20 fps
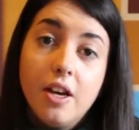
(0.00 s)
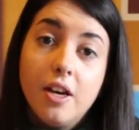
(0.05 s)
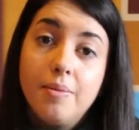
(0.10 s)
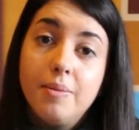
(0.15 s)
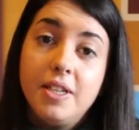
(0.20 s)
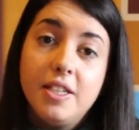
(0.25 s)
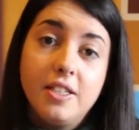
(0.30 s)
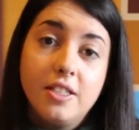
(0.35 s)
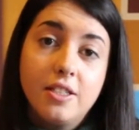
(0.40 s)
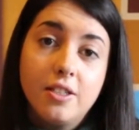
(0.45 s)

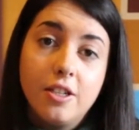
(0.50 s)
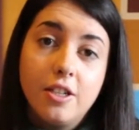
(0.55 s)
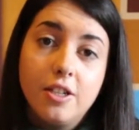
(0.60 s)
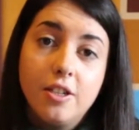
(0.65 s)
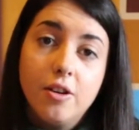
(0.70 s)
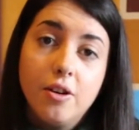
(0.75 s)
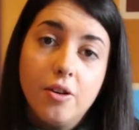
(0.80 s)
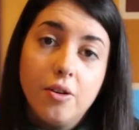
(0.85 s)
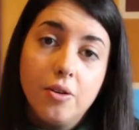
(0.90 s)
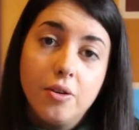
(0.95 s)
It's an
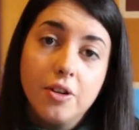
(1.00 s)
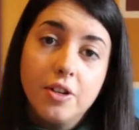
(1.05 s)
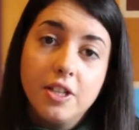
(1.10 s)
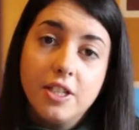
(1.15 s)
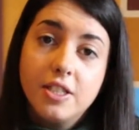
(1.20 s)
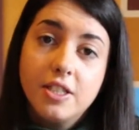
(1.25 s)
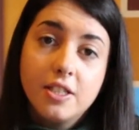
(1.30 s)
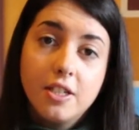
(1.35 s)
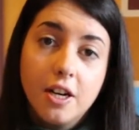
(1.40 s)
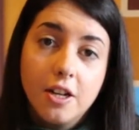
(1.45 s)

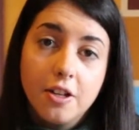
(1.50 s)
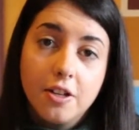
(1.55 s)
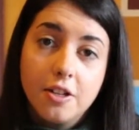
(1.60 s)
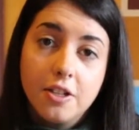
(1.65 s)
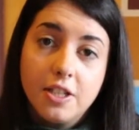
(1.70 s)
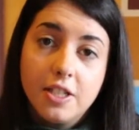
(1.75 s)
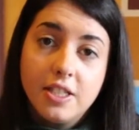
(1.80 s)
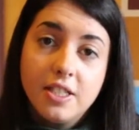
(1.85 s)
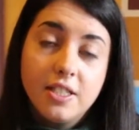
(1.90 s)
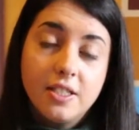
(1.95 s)
odorless,
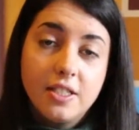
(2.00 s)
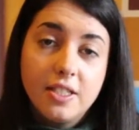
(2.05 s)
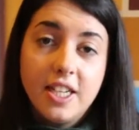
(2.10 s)
colorless,